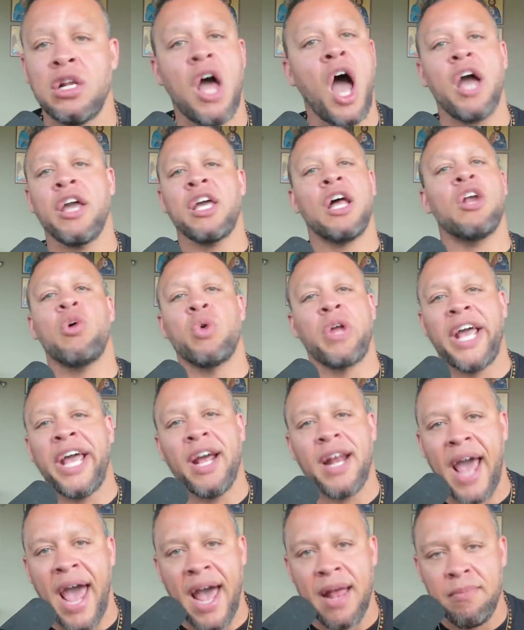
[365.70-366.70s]
no, y'all don't want to
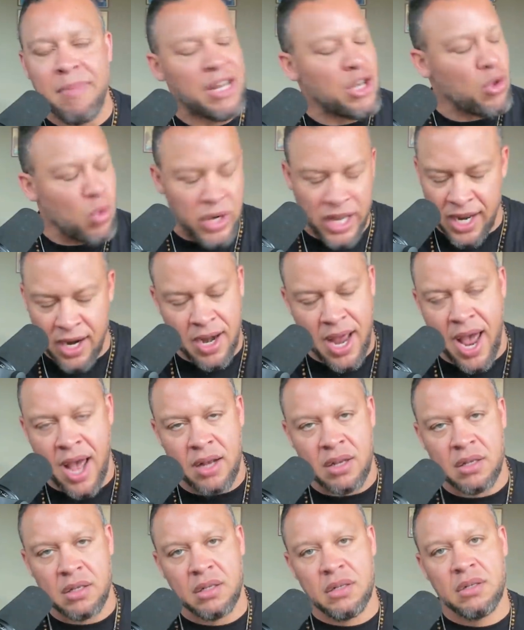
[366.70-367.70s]
hear that men don't want to hear that
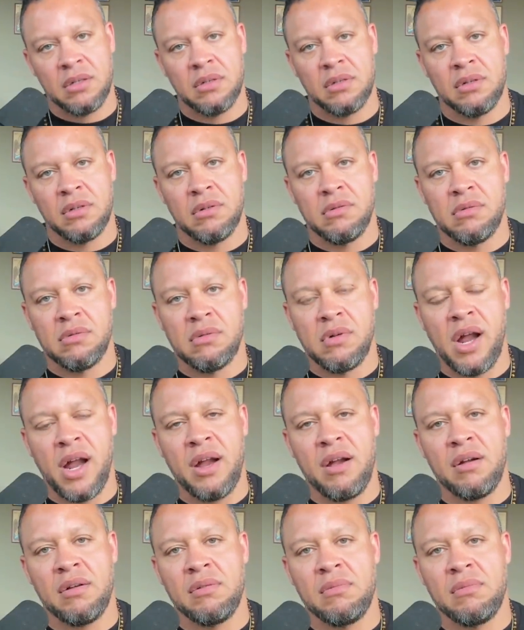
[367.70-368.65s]
right